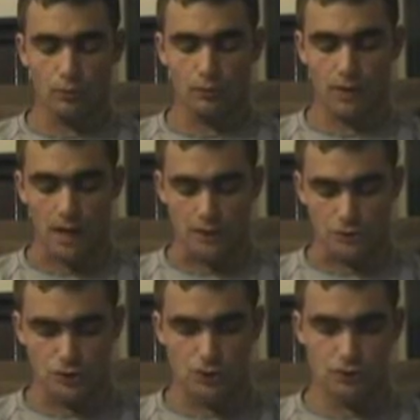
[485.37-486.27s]

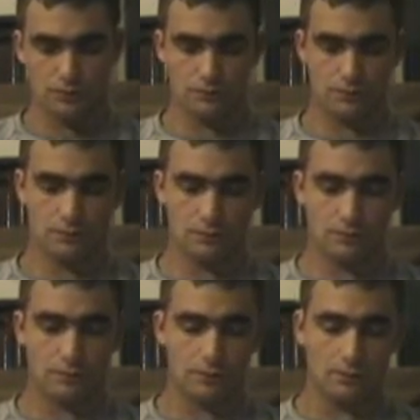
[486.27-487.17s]
orange.
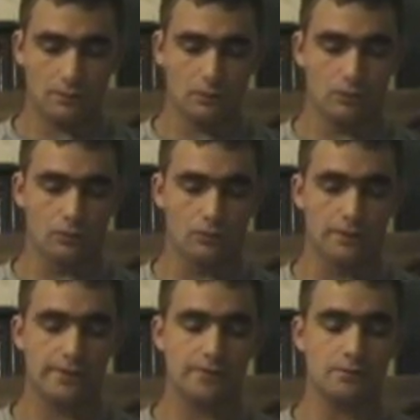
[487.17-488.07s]

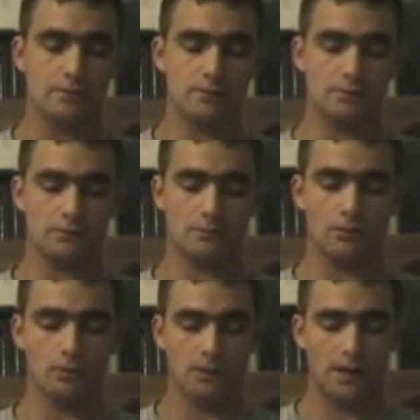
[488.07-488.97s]
Organ,
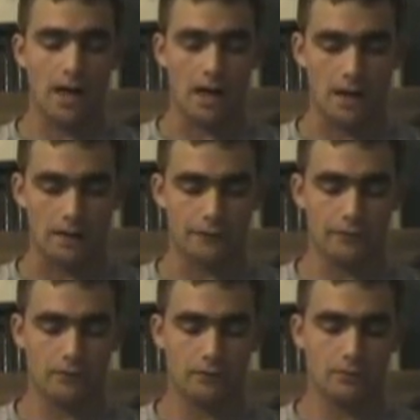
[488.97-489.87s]
organ,
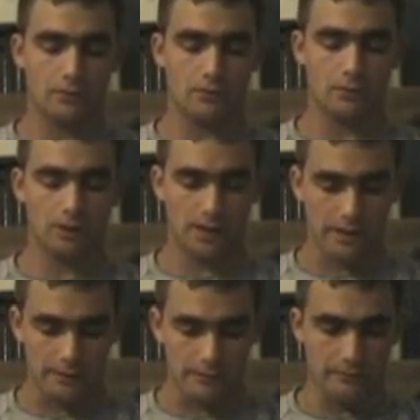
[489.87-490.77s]

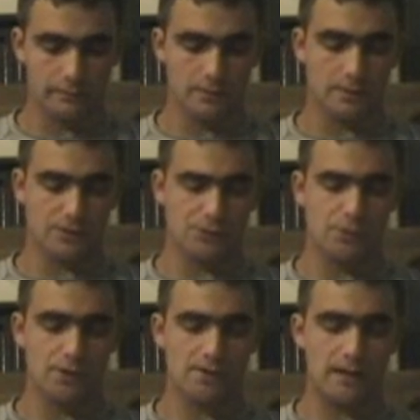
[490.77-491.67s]
organo. It's
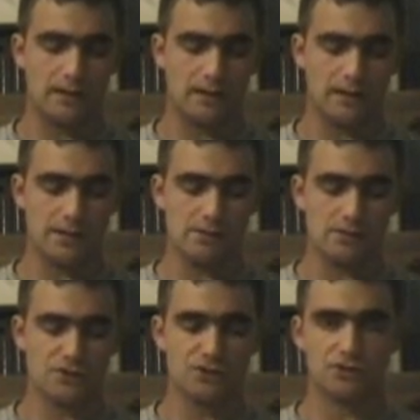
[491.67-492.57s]
weird that in
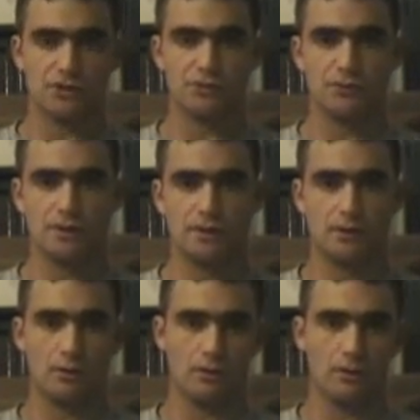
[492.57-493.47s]
English it's
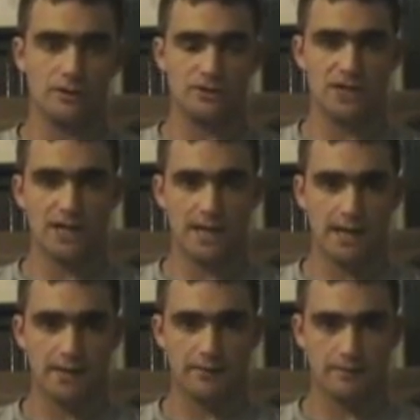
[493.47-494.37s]
written
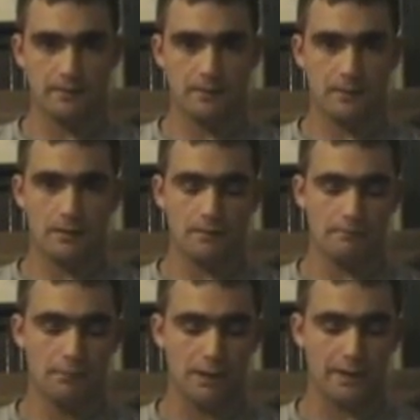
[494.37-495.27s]
O-R-G-A-N,
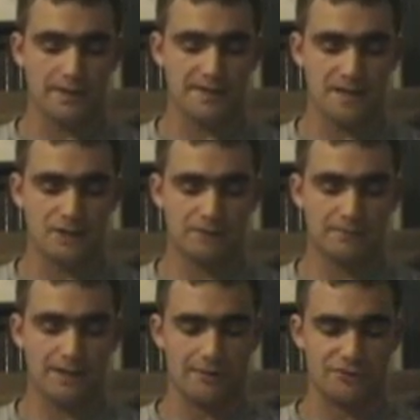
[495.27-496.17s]
but it's
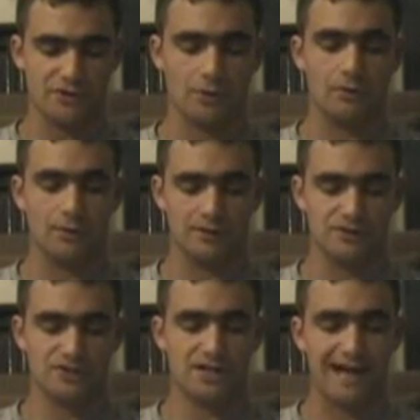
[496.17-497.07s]
actually pronounced
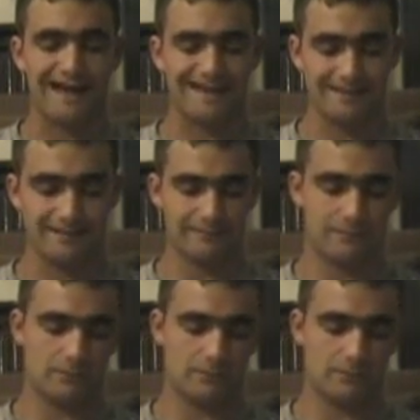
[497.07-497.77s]
O-R-G-I-N.